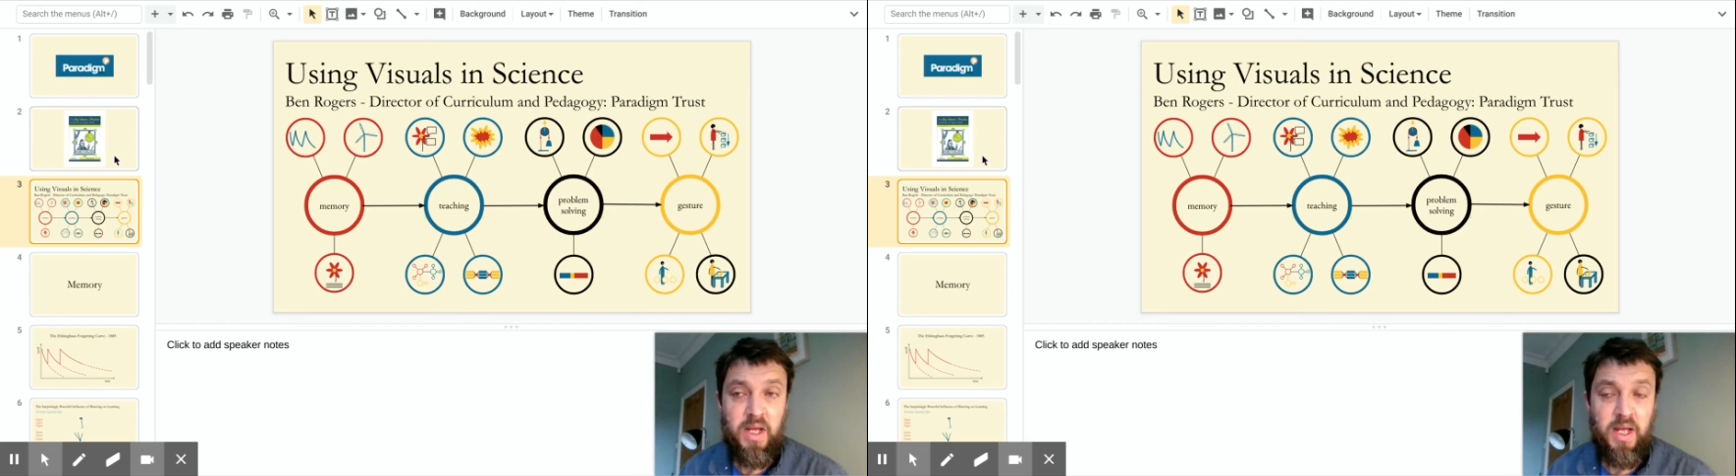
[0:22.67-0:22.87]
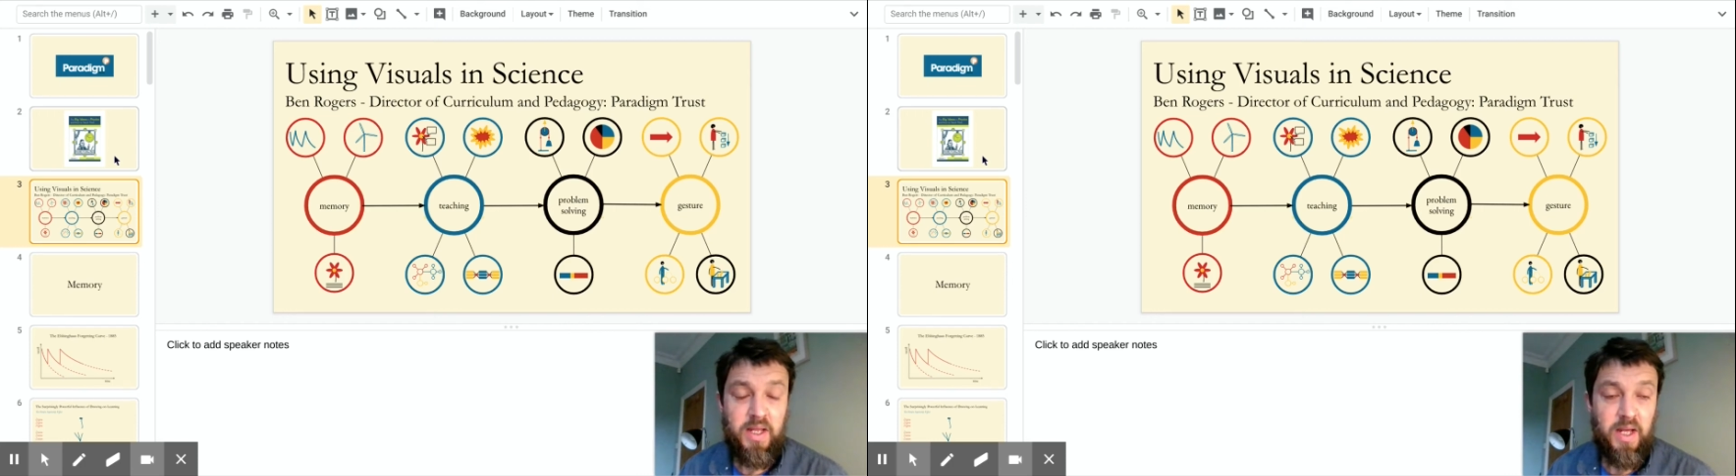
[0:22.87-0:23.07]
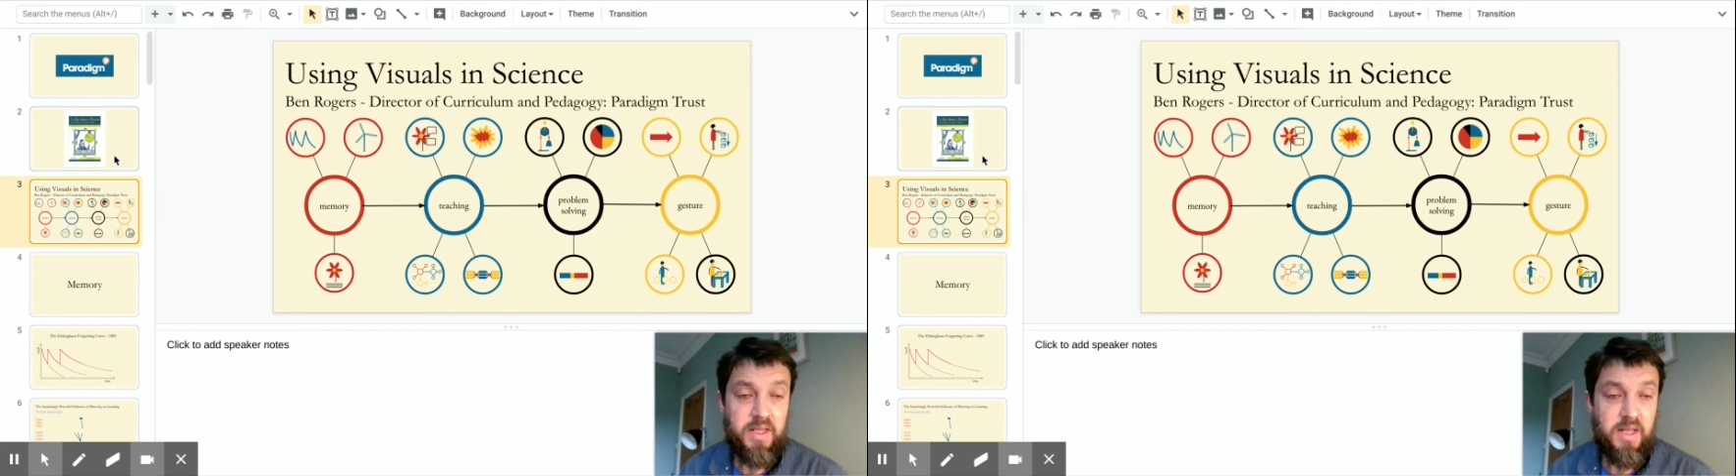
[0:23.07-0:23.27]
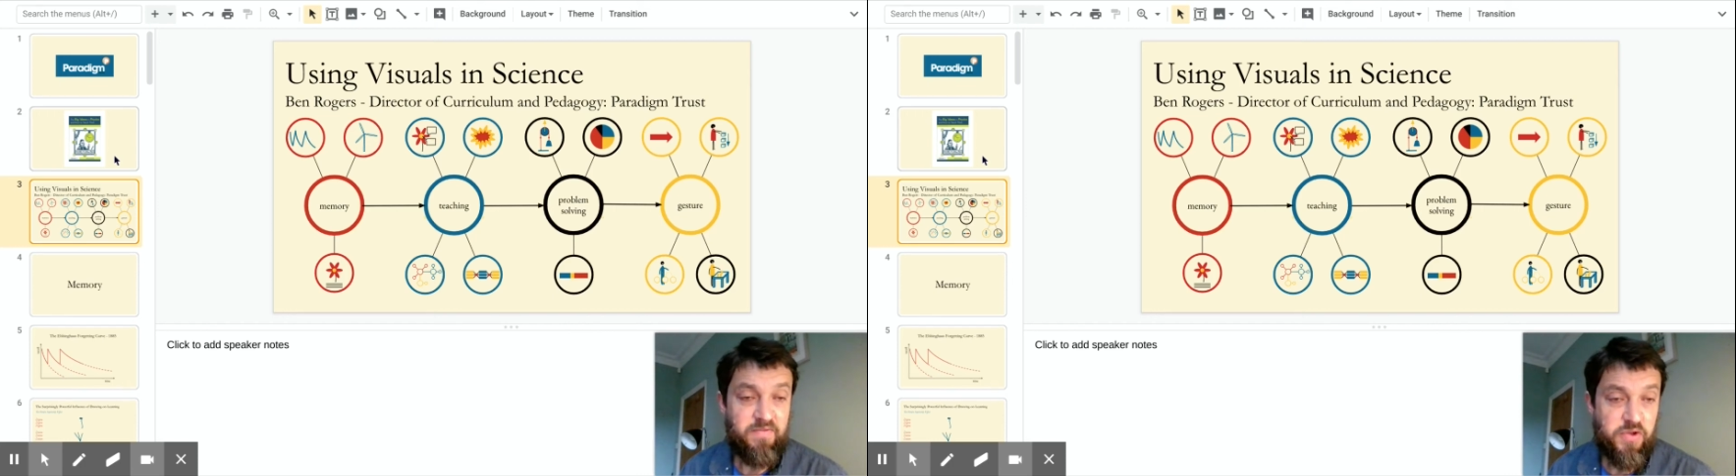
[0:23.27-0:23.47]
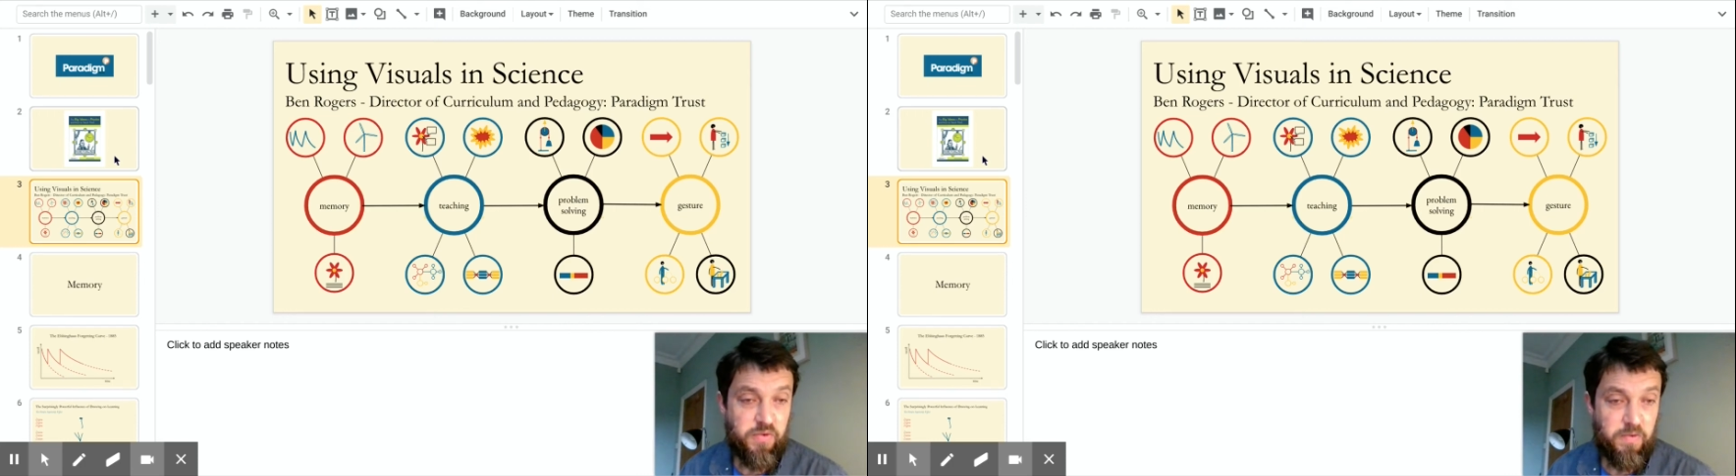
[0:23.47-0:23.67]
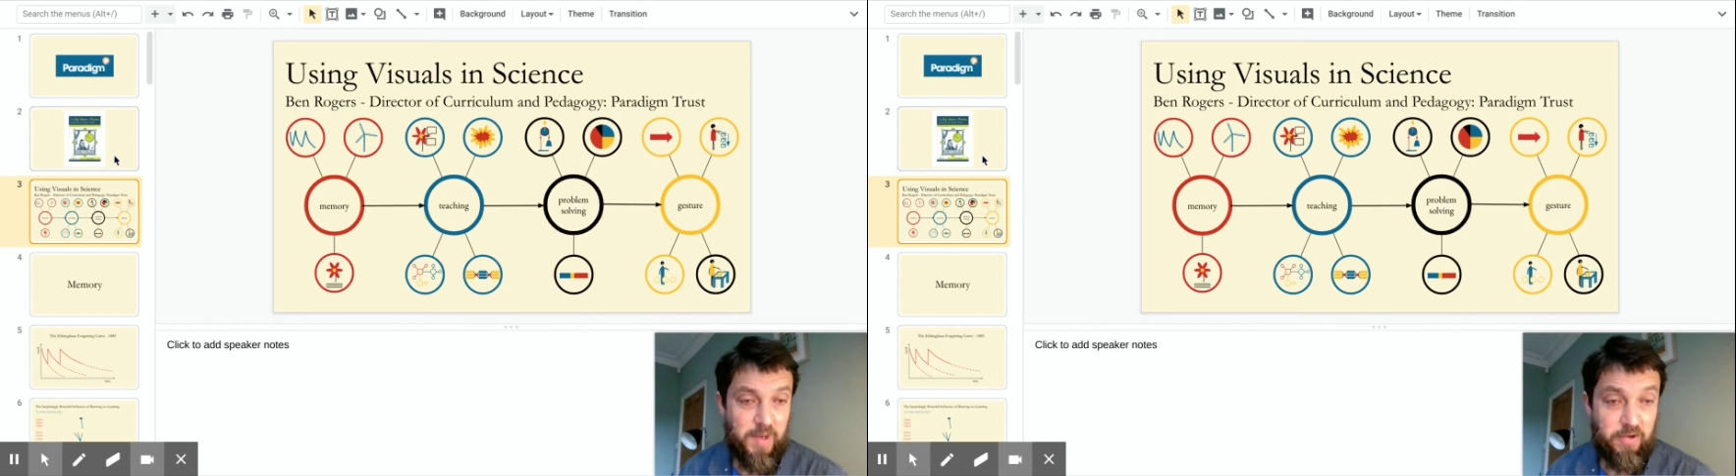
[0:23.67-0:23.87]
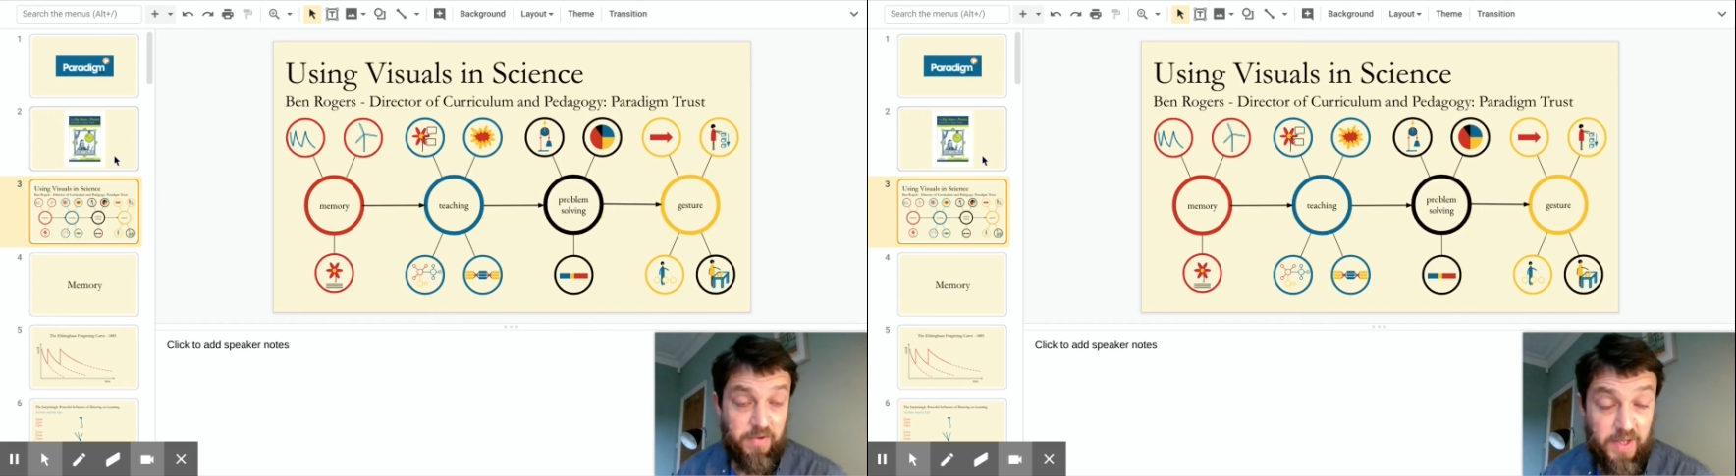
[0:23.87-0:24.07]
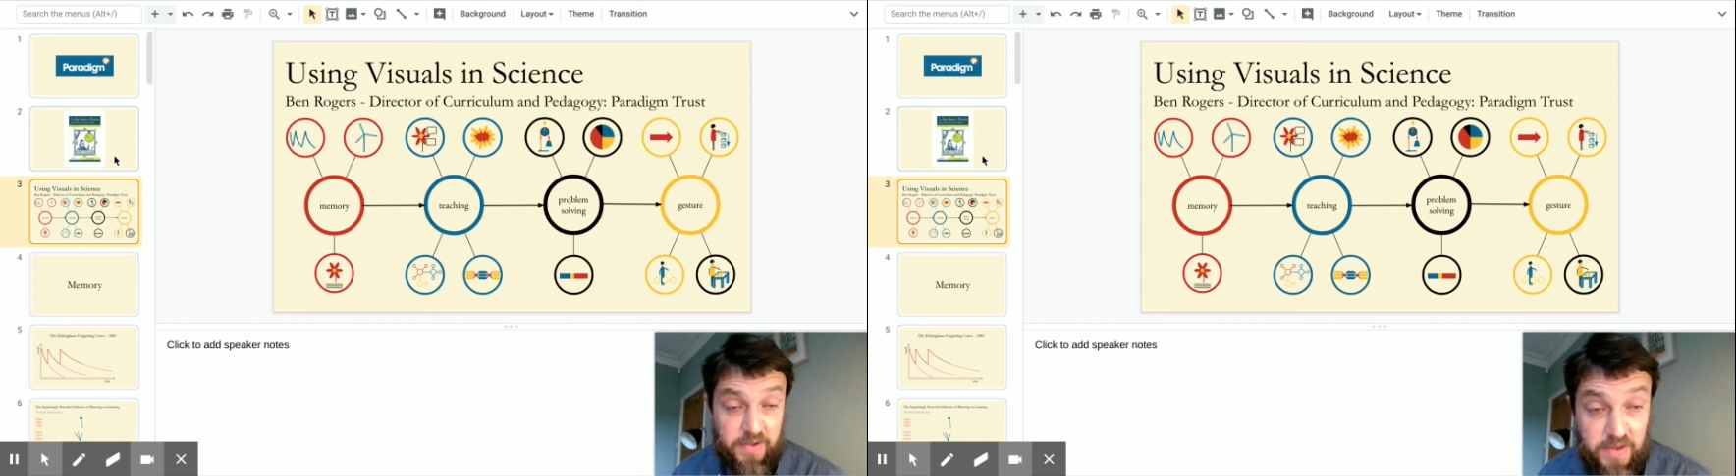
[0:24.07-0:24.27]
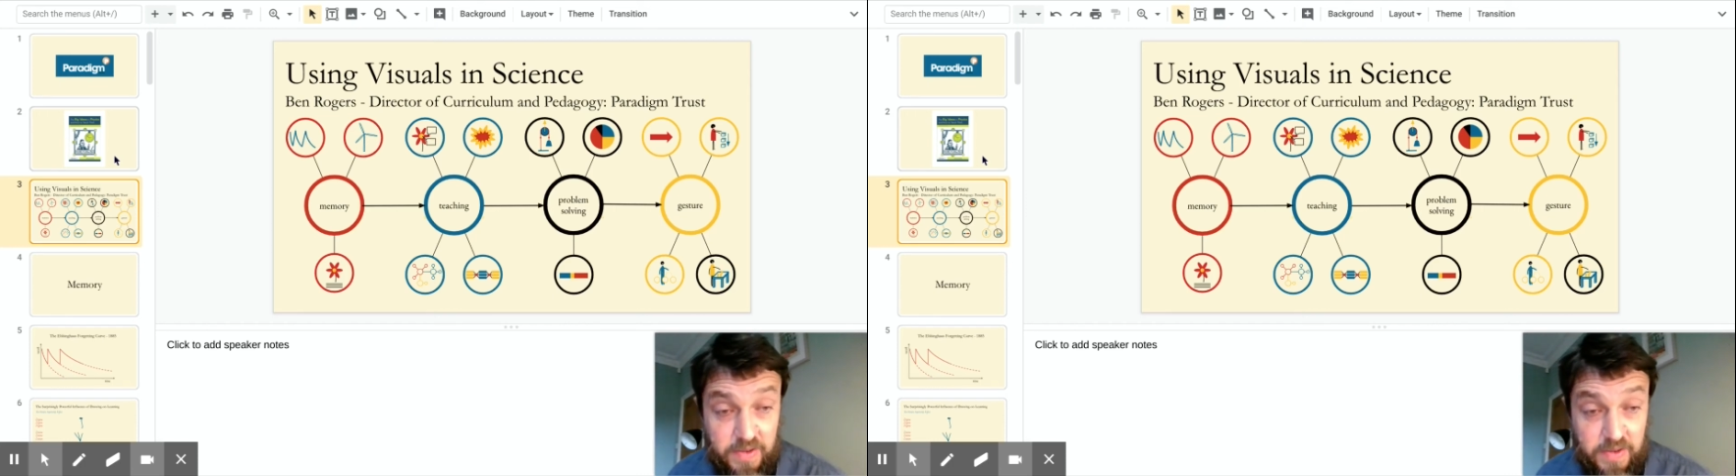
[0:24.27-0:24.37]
and some visuals are better than others,